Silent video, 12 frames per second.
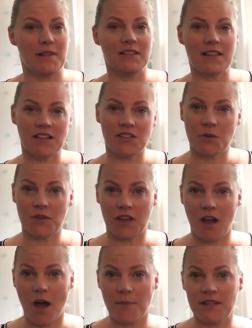Let us know in the
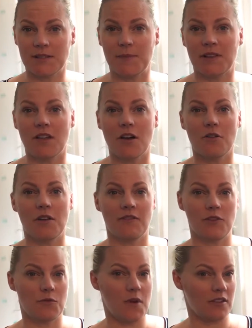comments below
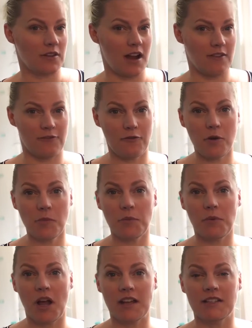if you'd rather have formal
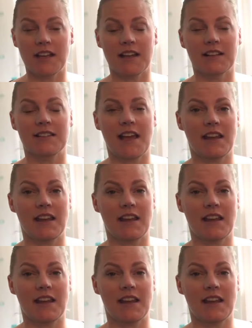projects,